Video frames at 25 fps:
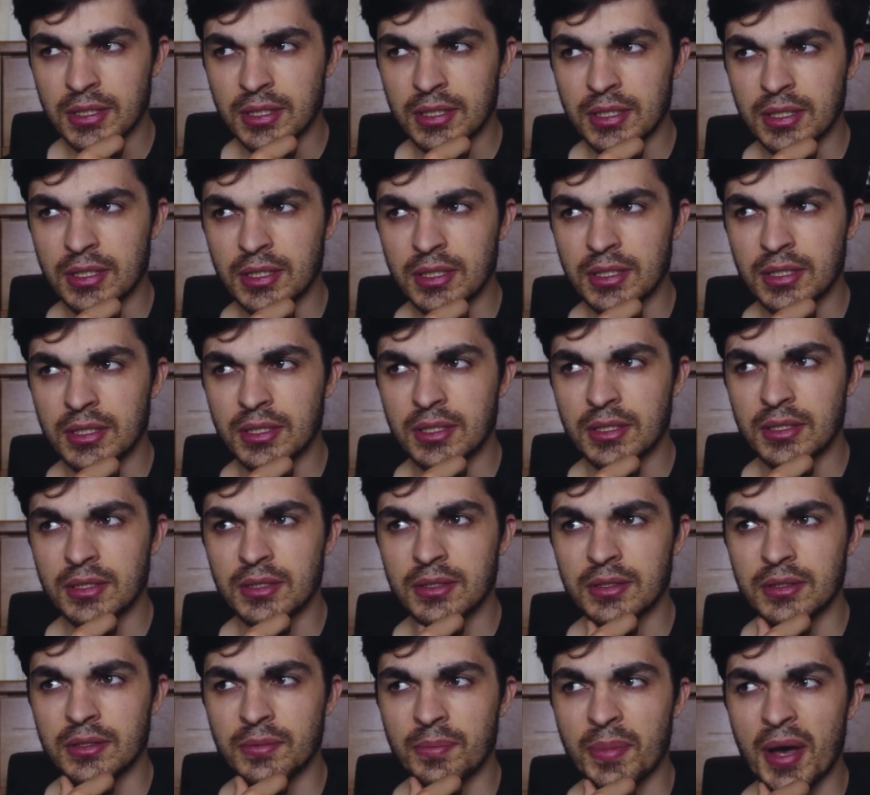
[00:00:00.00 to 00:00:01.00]

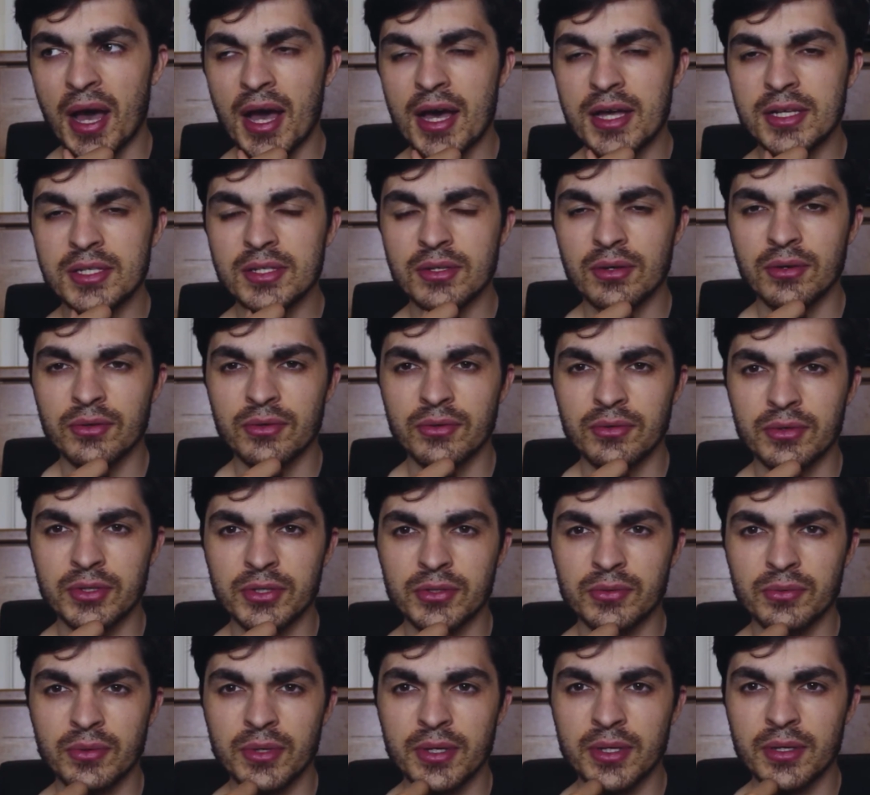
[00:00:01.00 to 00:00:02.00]
the past authoring
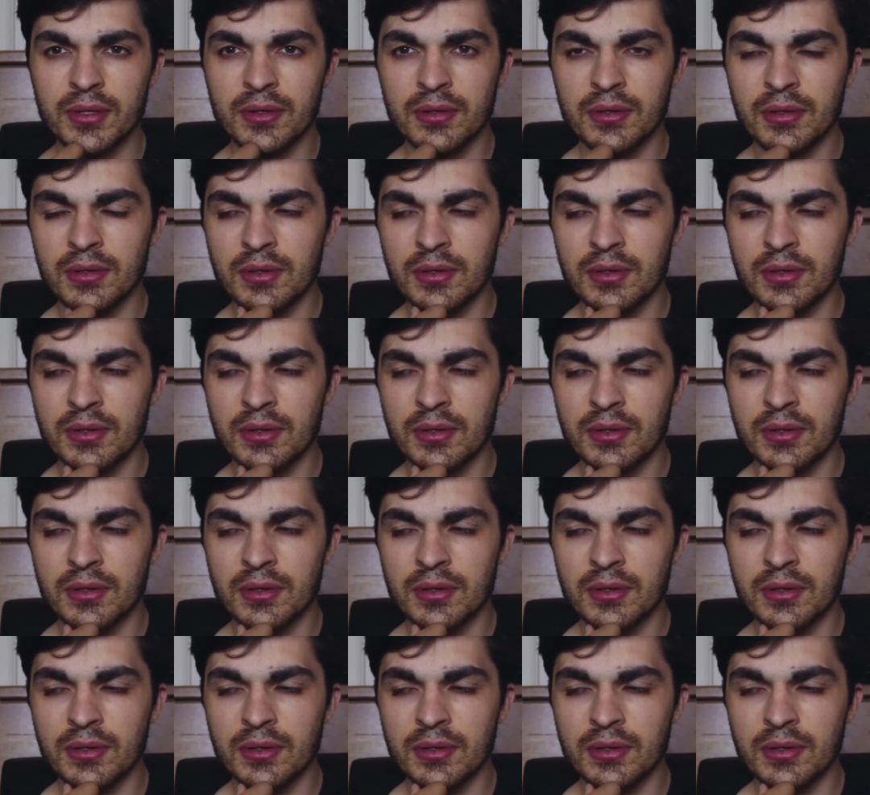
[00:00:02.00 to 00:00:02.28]
suite,